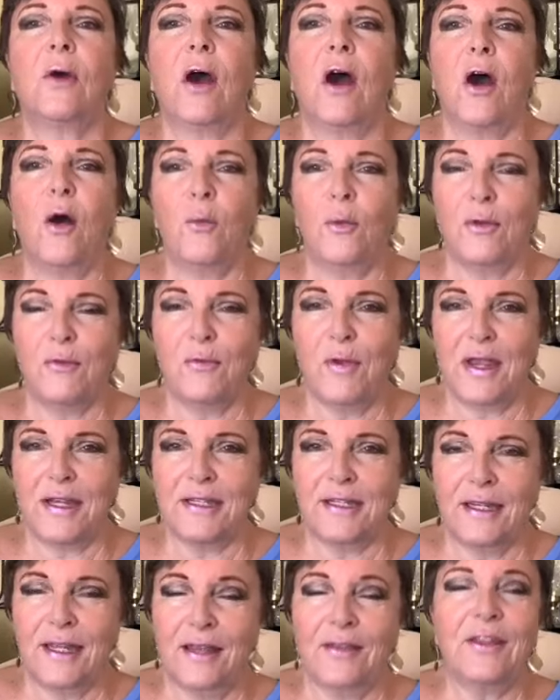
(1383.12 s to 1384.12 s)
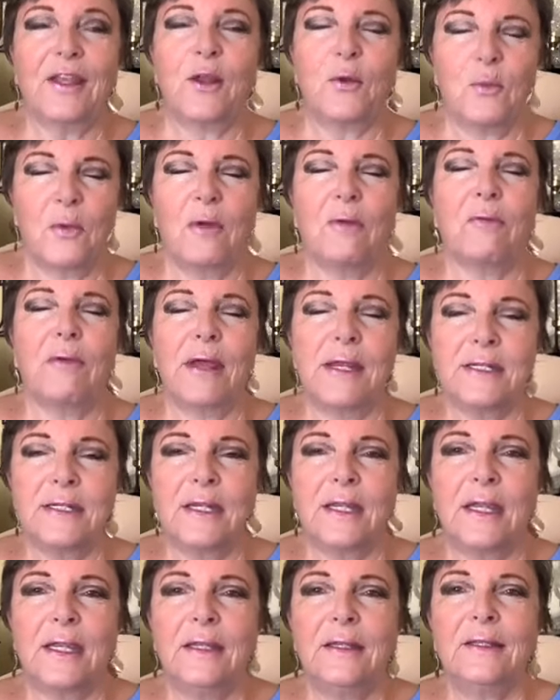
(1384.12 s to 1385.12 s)
Are we ready? I think we're
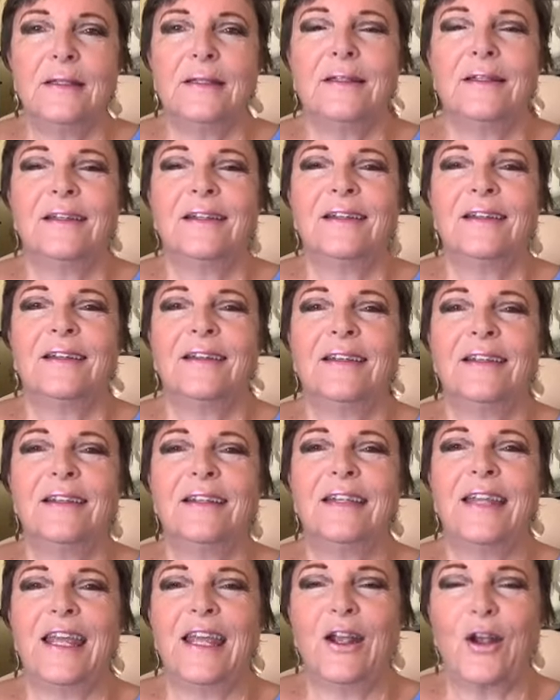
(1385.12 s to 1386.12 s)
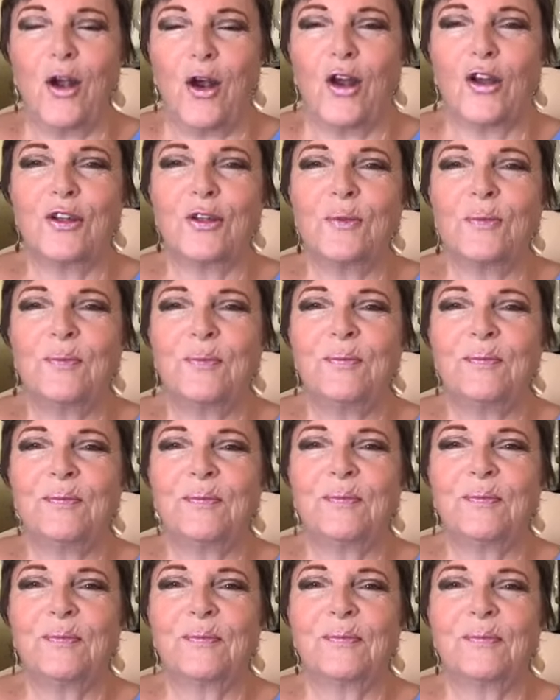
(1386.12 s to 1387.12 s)
ready. Dear God,
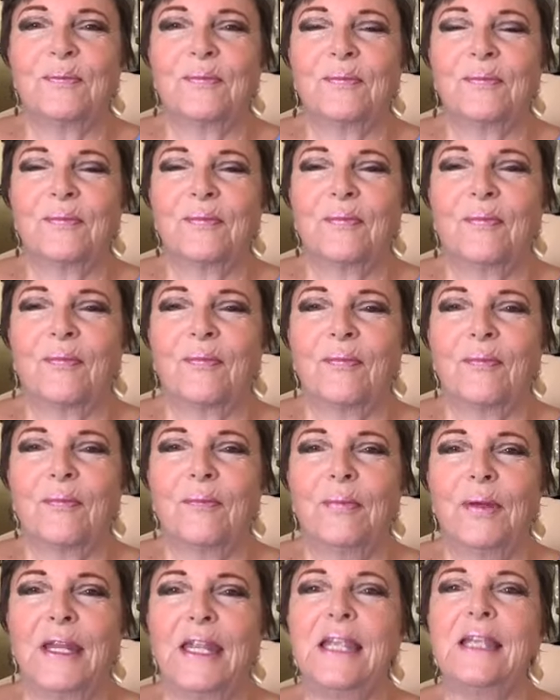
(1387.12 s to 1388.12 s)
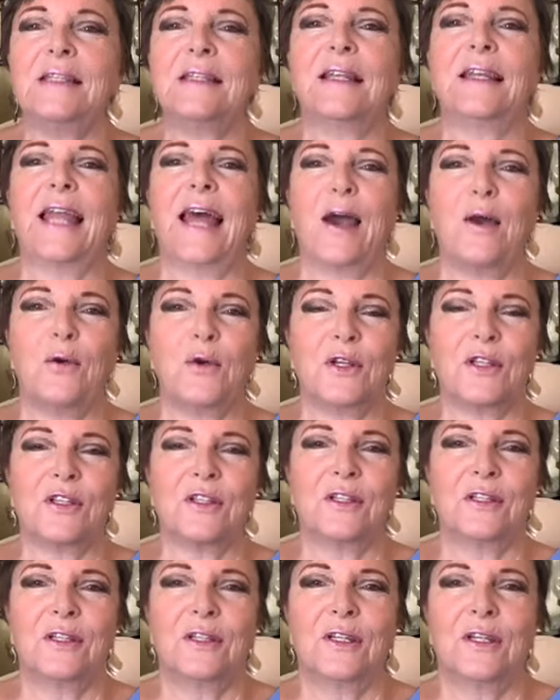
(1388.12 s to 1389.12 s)
please allow us
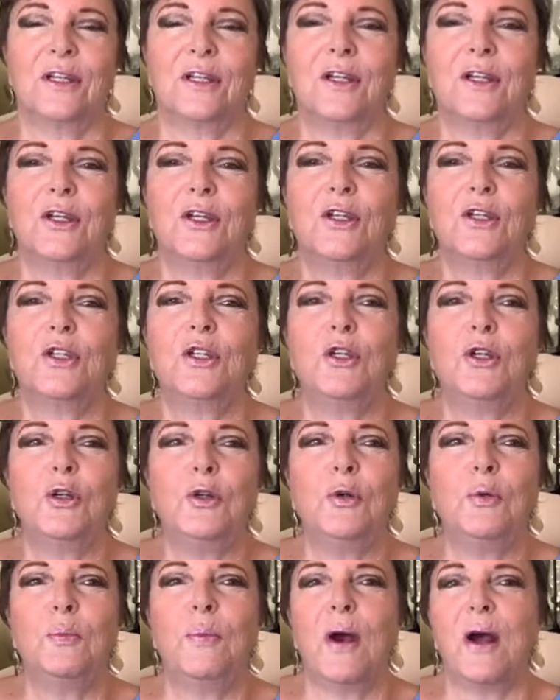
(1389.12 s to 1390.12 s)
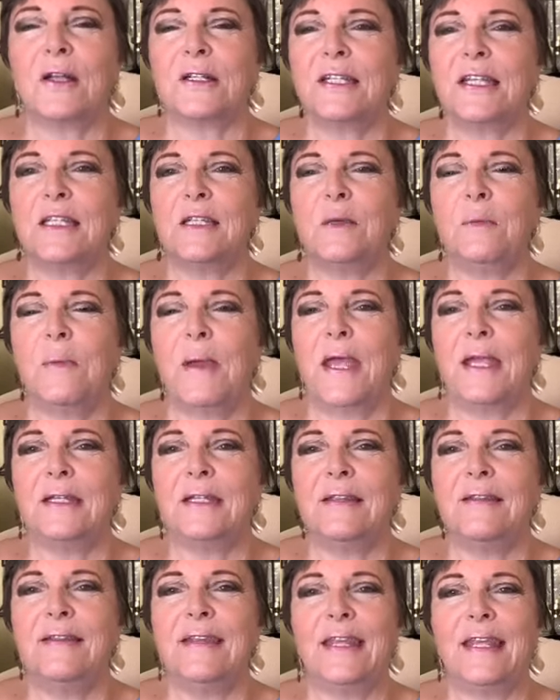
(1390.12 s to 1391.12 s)
to participate
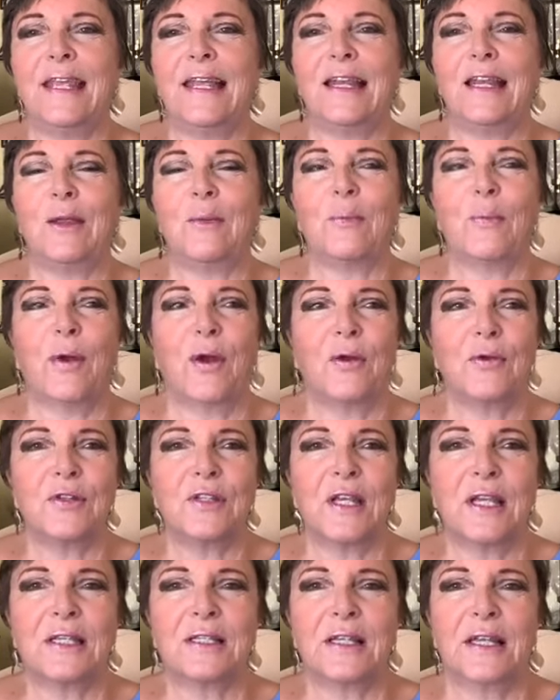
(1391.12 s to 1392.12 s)
in the healing process.